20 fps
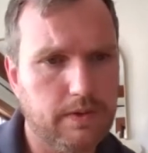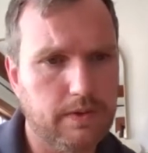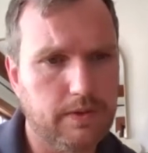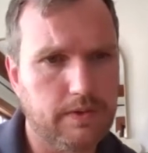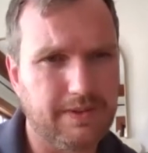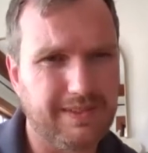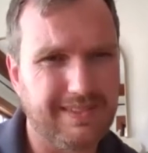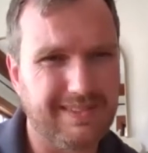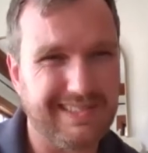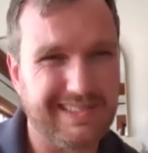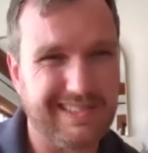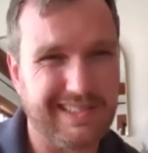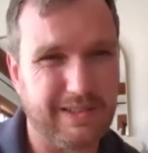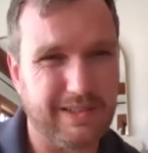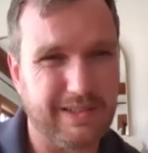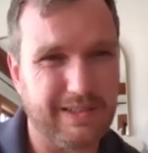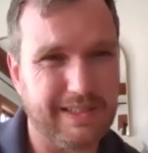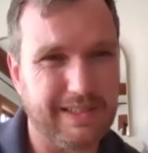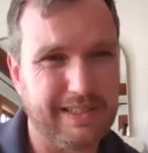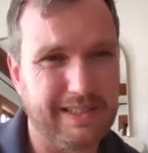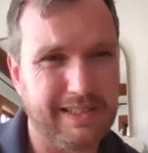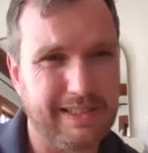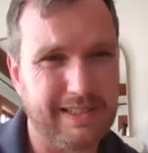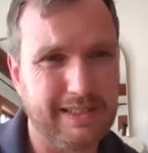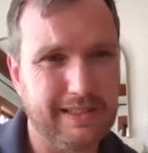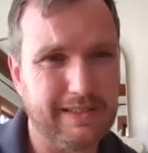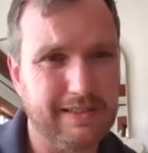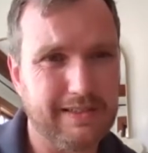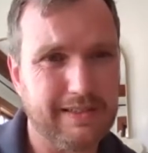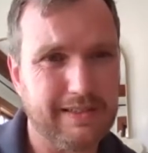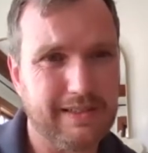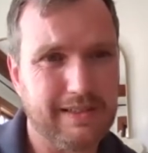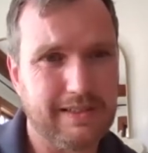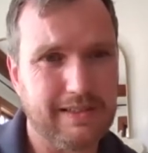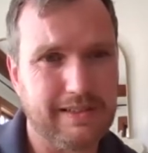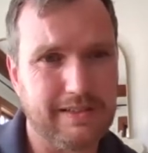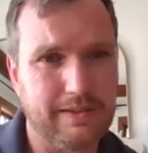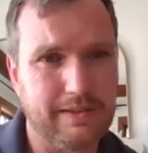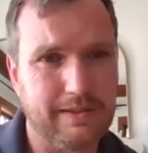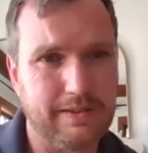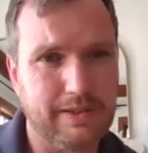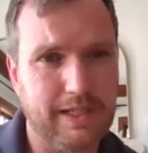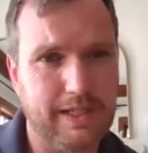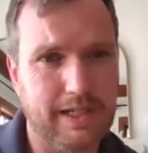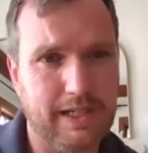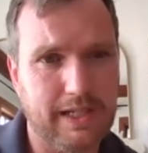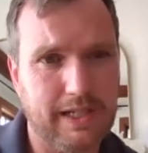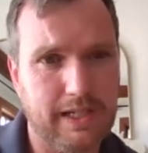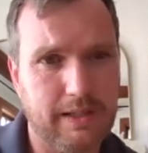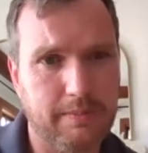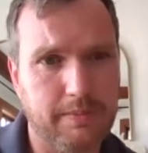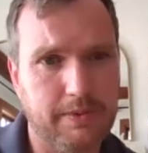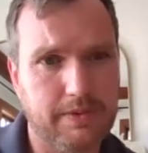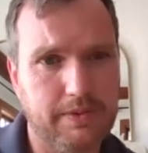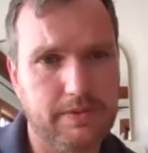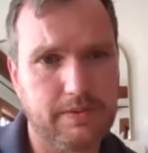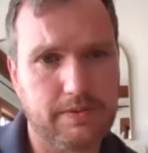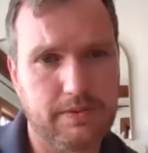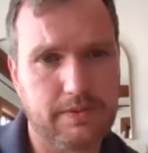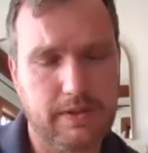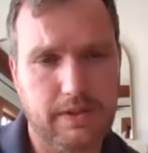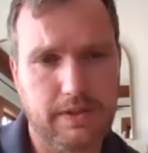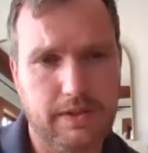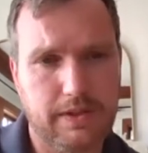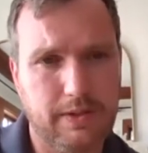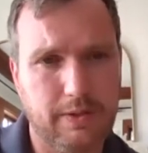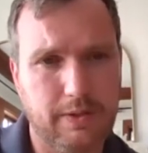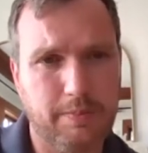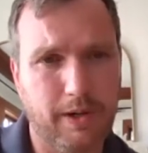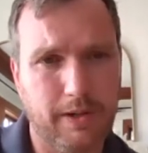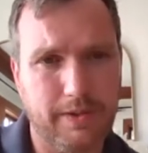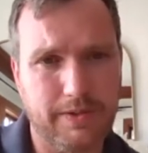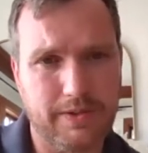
So you just go to here, you go to jobs, do parts